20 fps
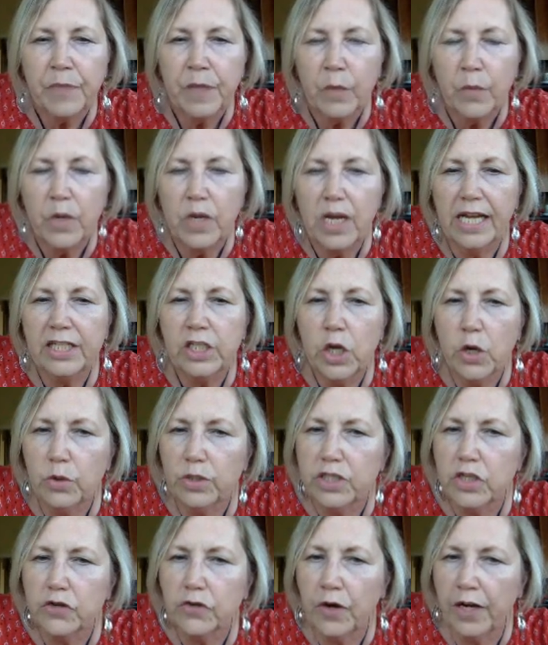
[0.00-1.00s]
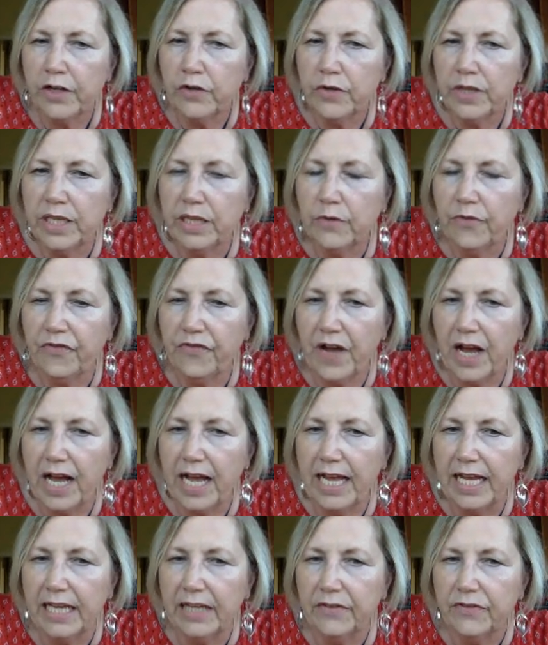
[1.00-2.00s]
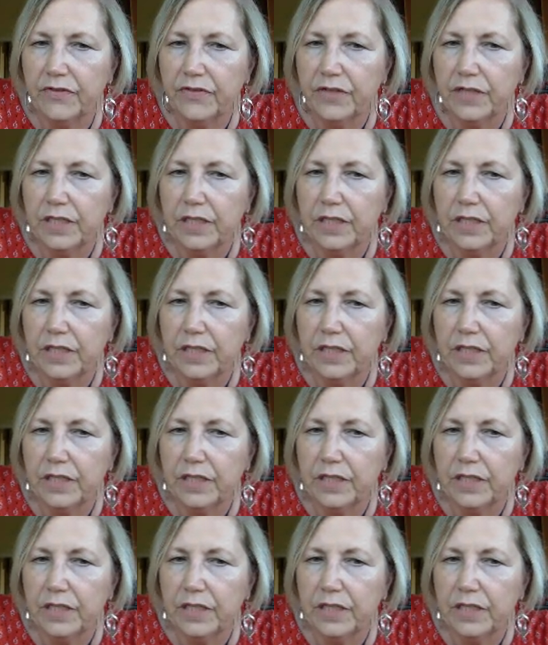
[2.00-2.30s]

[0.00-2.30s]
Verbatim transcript: Well, I know it's greater than the five,